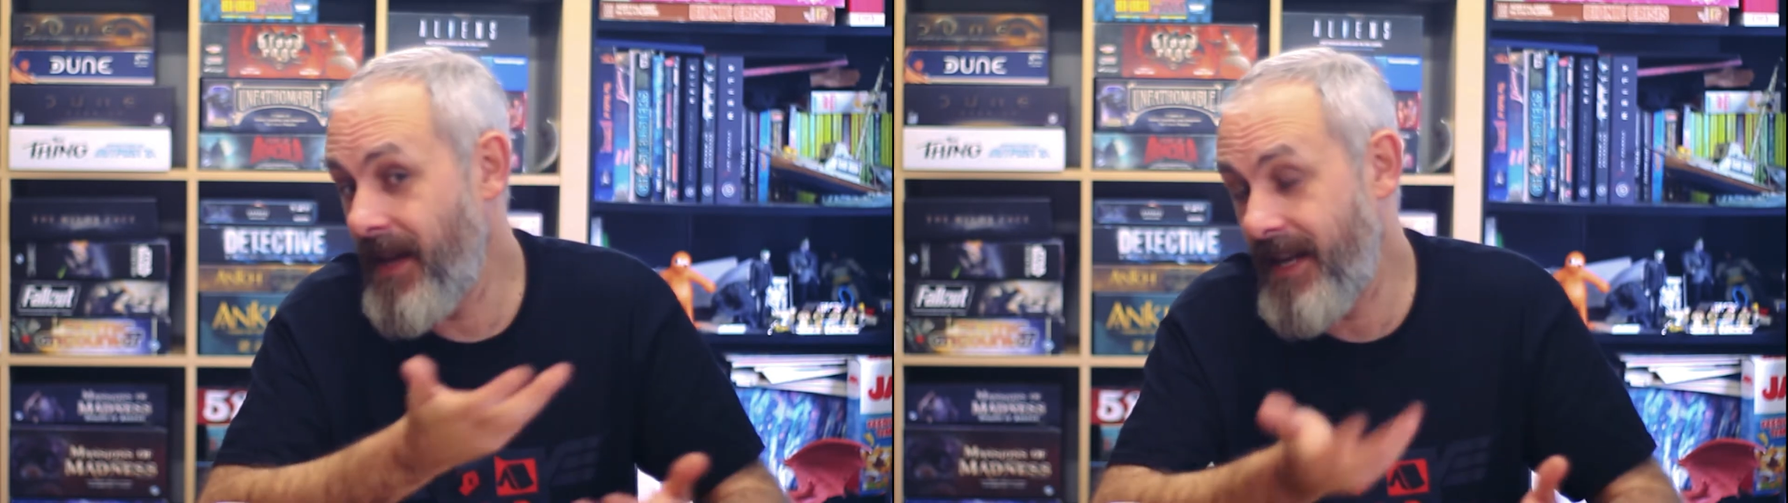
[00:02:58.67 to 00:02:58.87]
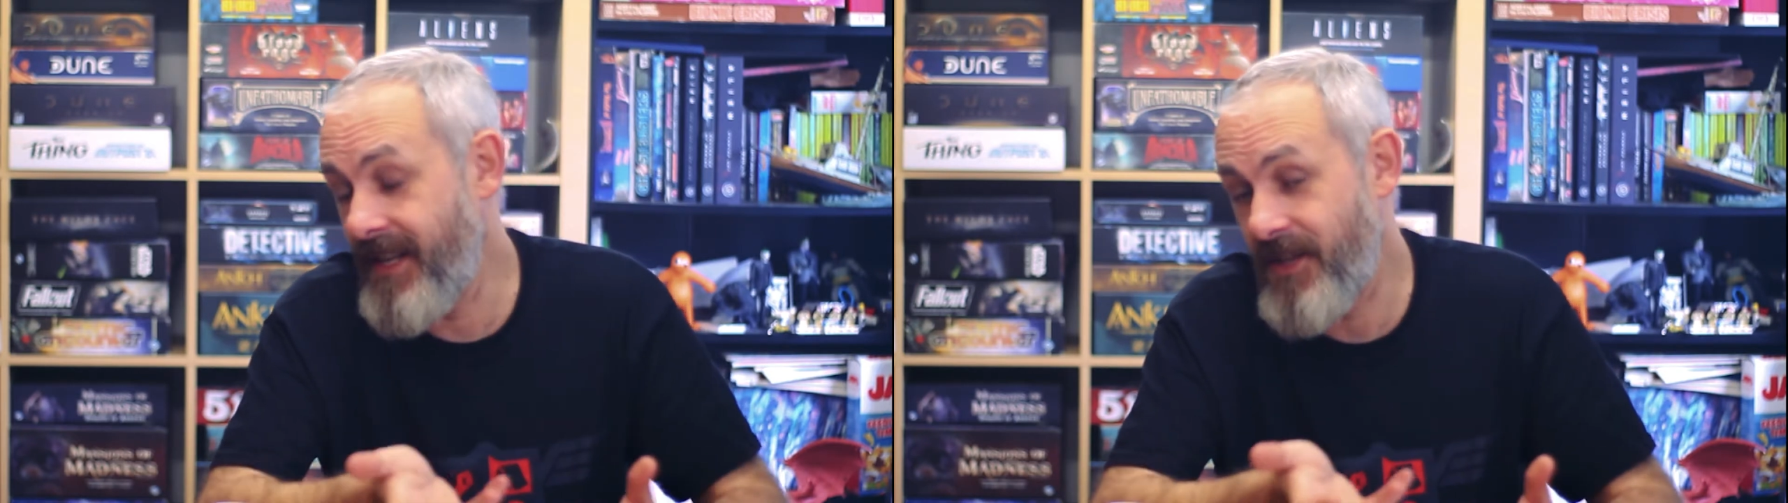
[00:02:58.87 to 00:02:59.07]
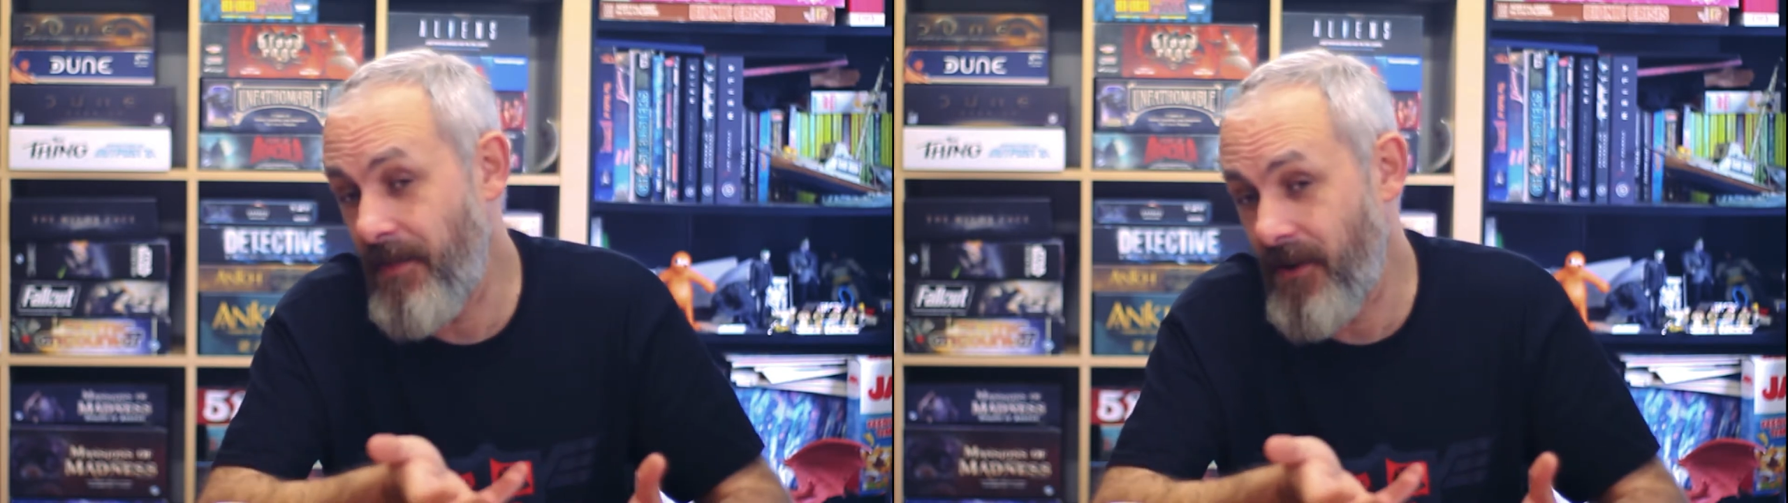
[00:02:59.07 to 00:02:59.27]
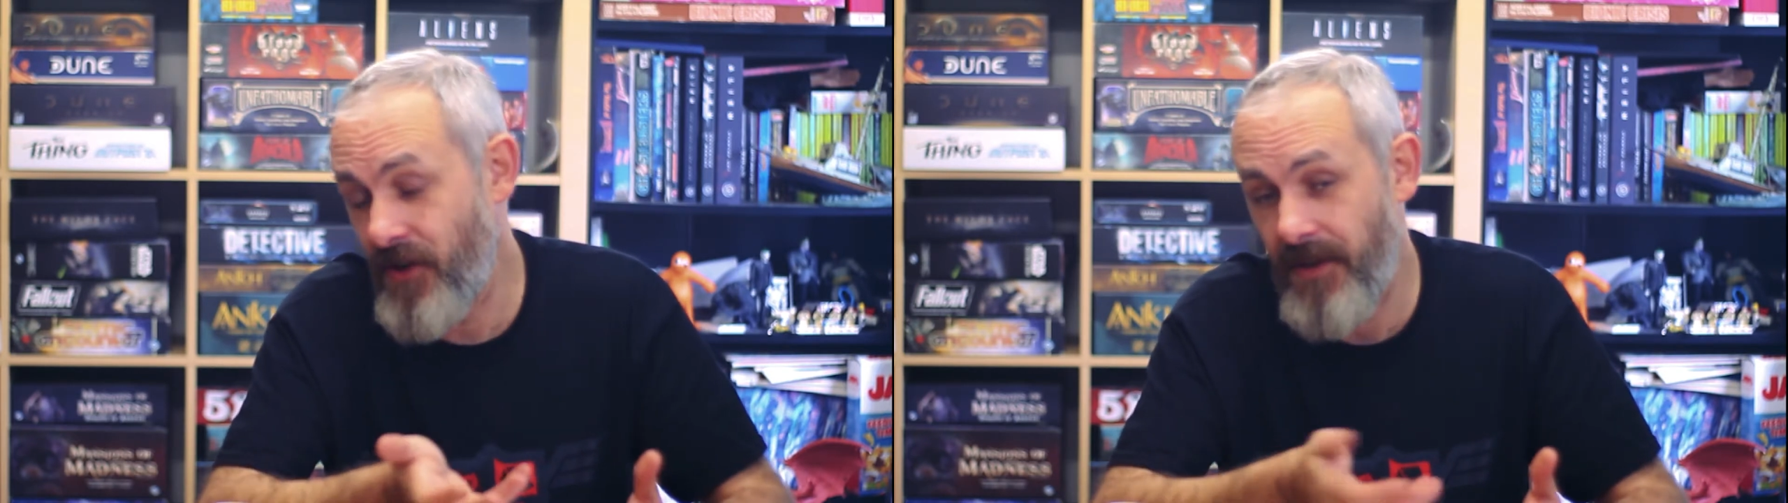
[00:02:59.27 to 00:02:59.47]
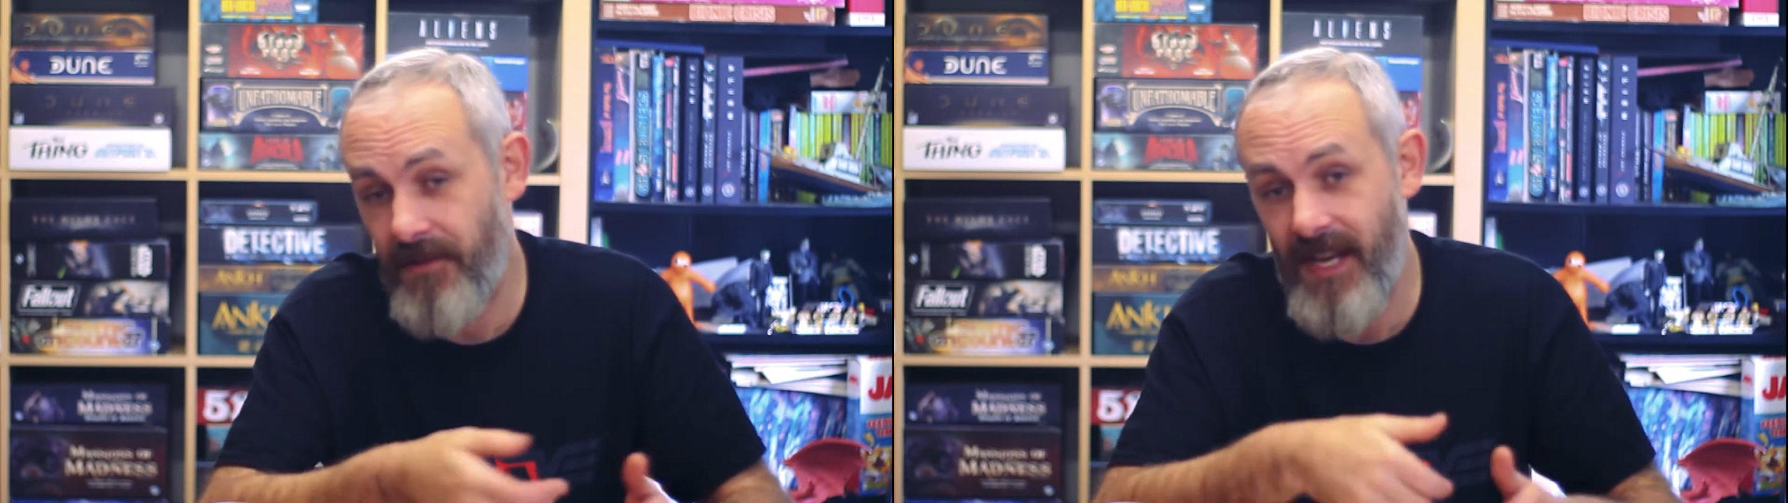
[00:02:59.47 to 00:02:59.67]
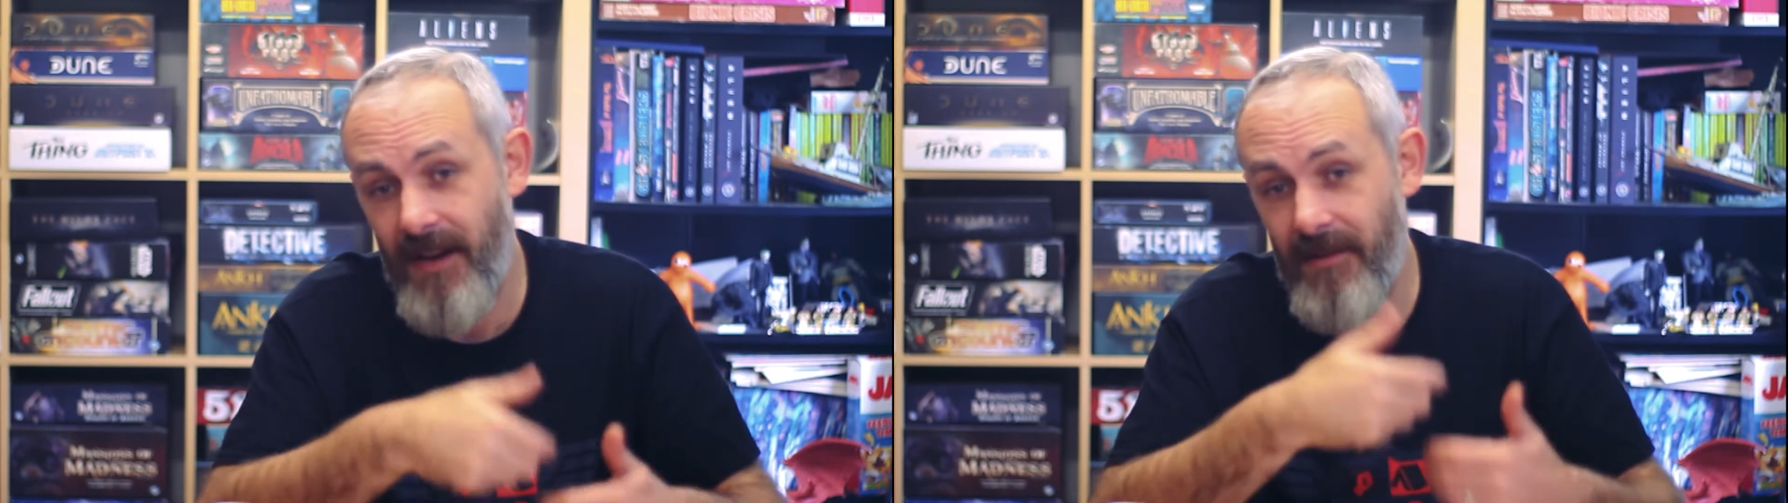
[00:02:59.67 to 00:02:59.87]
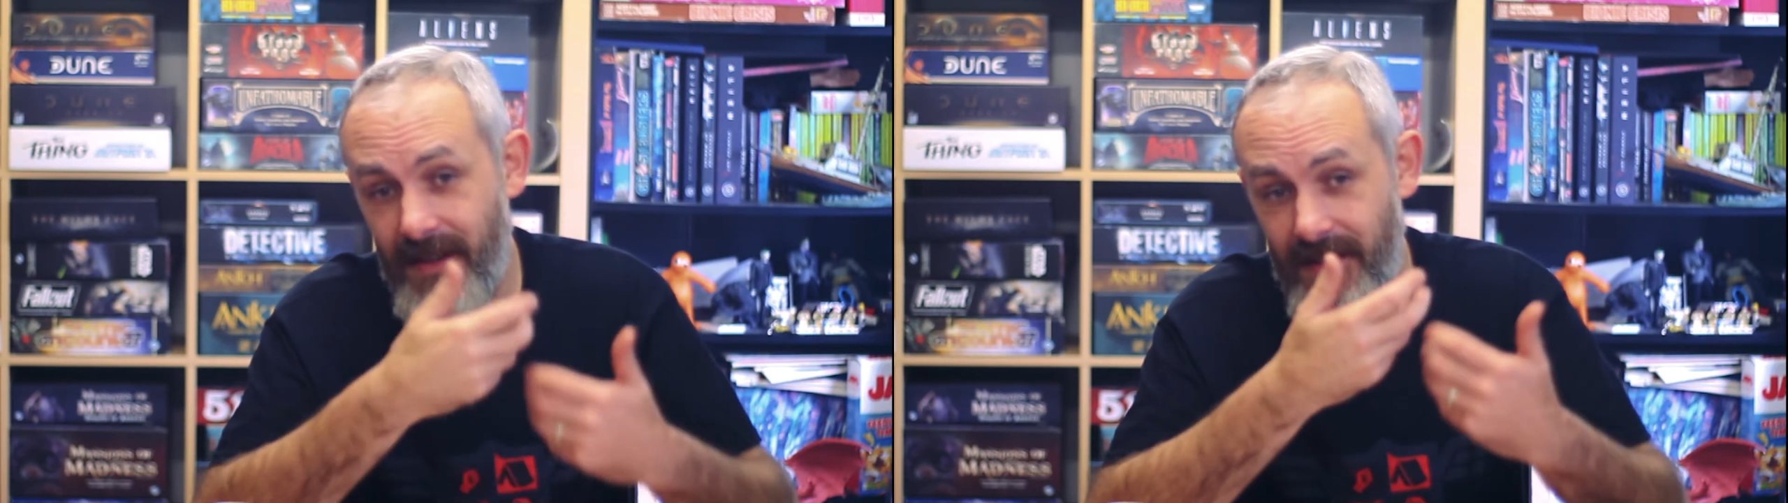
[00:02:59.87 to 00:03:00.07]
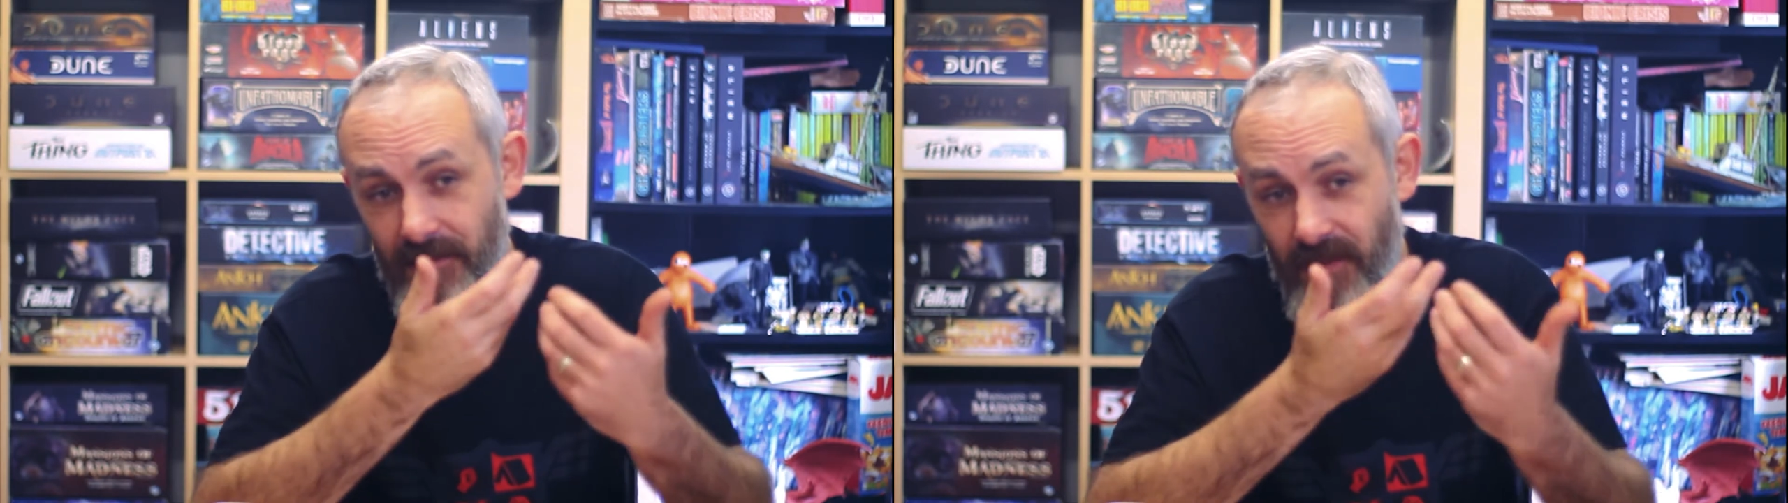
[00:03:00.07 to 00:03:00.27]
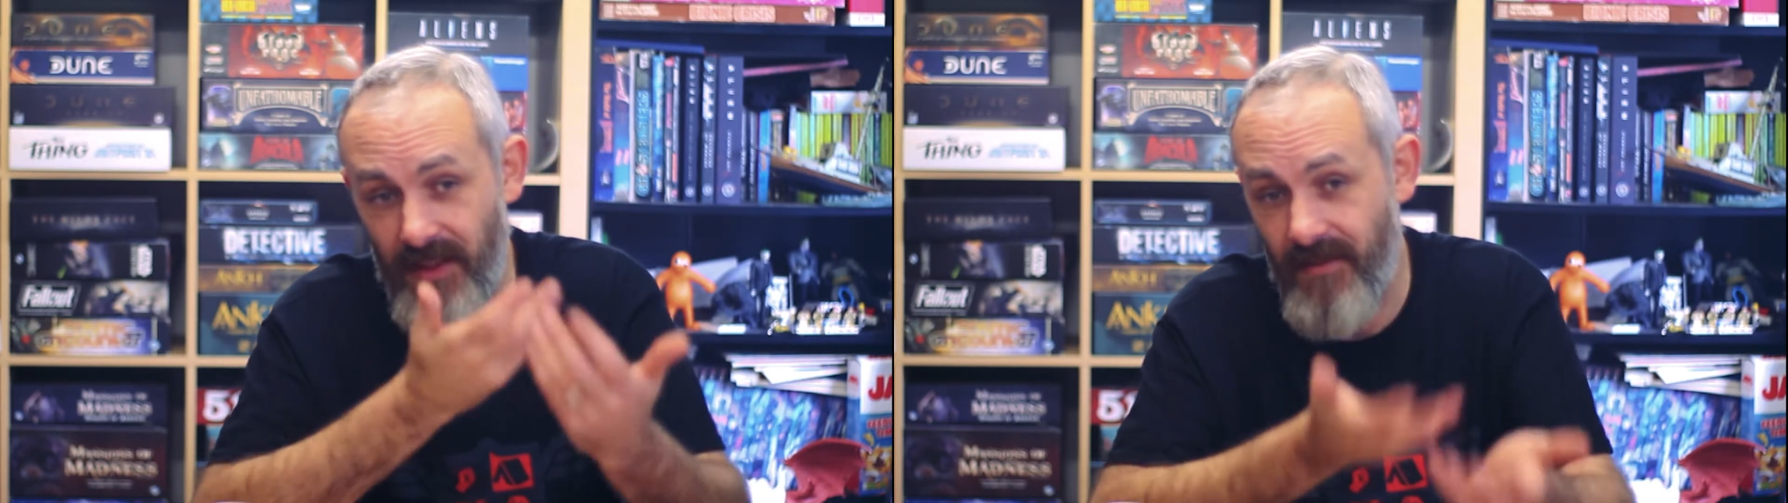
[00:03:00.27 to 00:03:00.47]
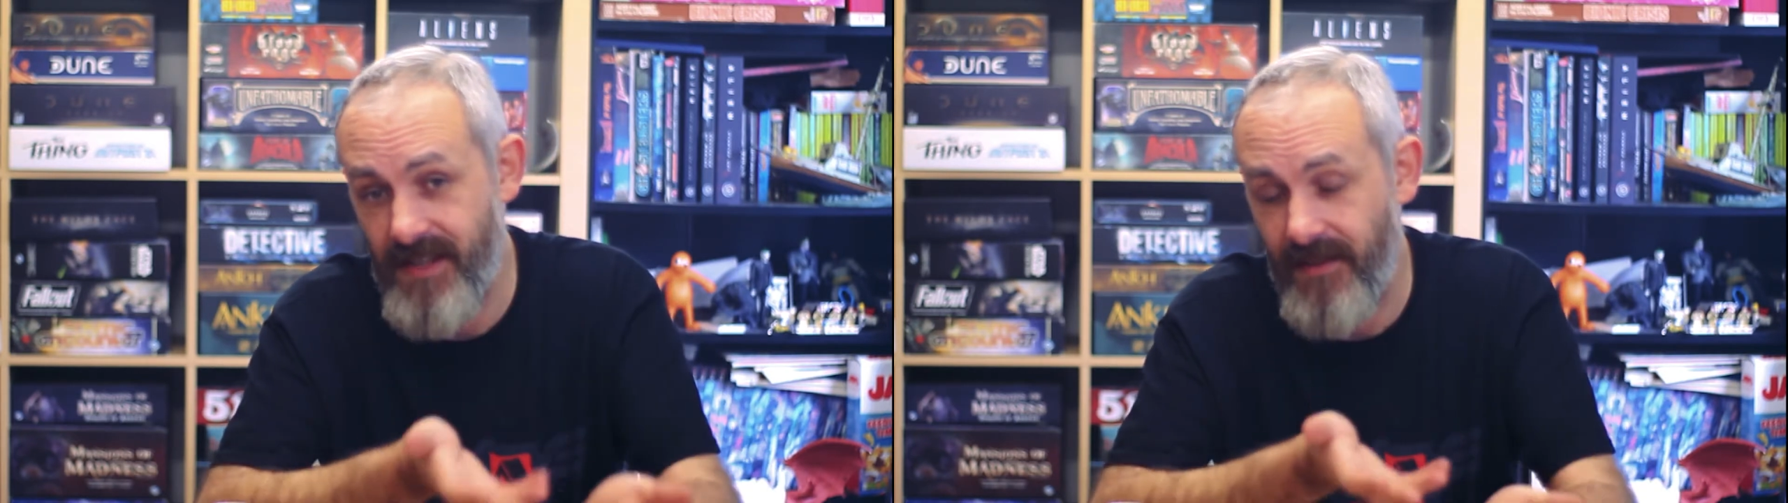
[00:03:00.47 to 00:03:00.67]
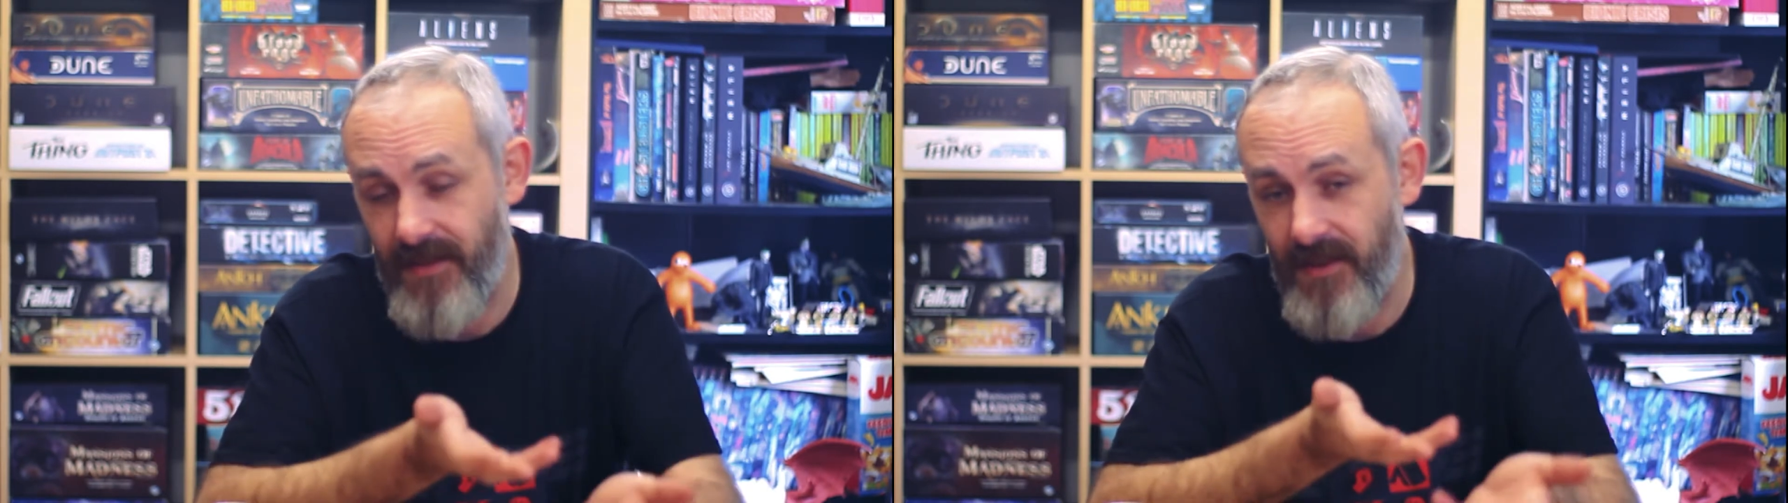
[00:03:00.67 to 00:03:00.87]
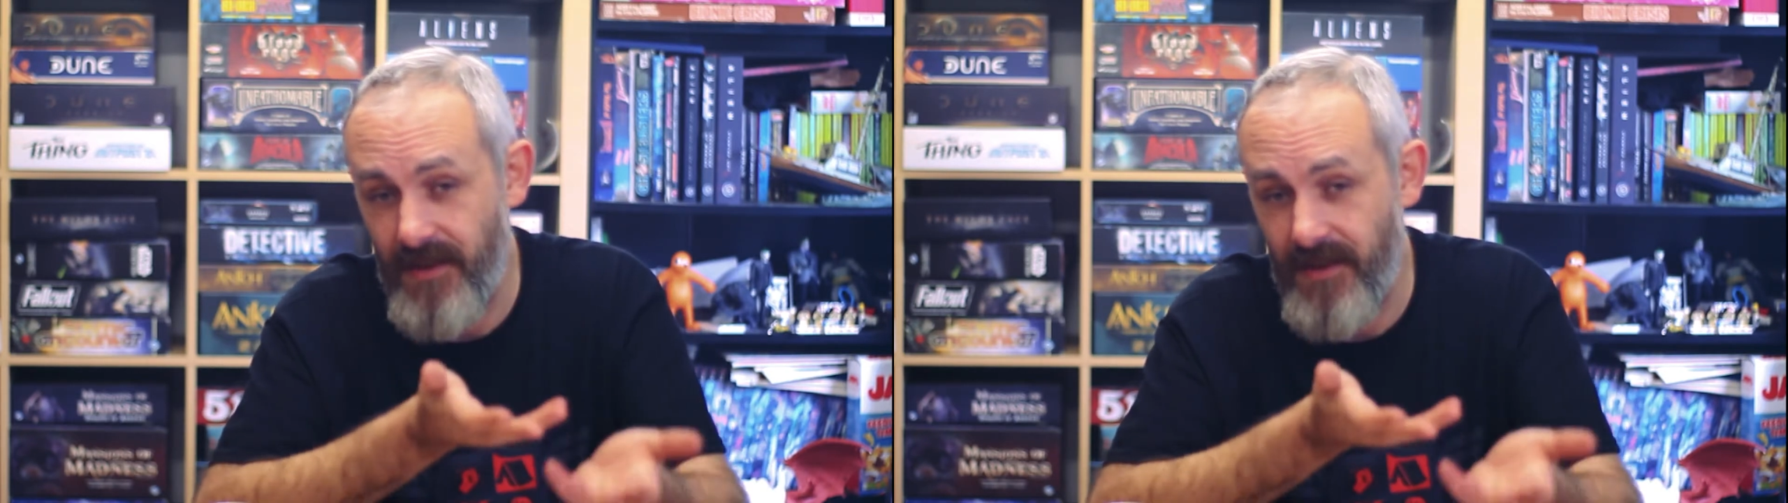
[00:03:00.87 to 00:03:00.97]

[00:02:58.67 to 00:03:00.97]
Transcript: essentially putting shields out, and you run the risk of you